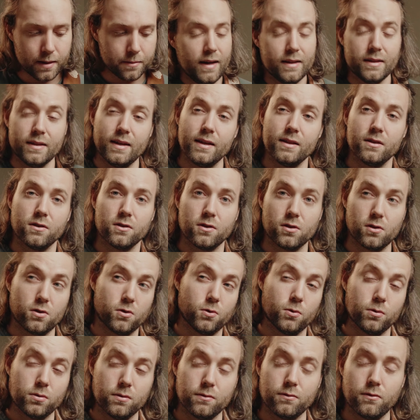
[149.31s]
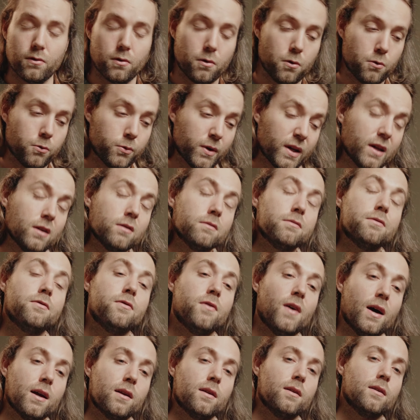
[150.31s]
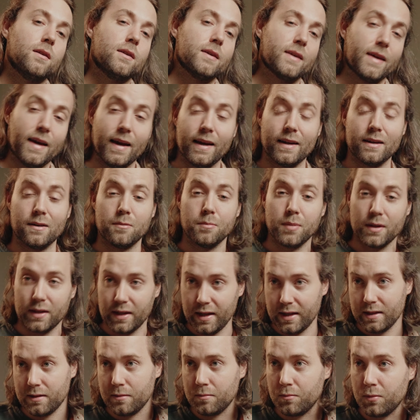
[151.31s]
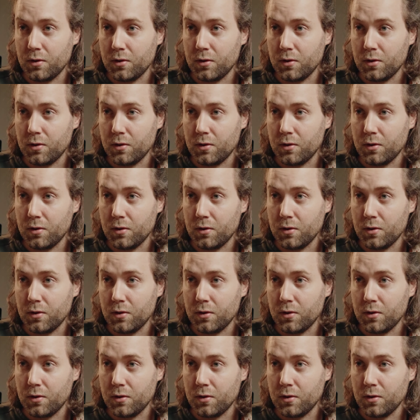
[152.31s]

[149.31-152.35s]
And then the sort of real fun can begin,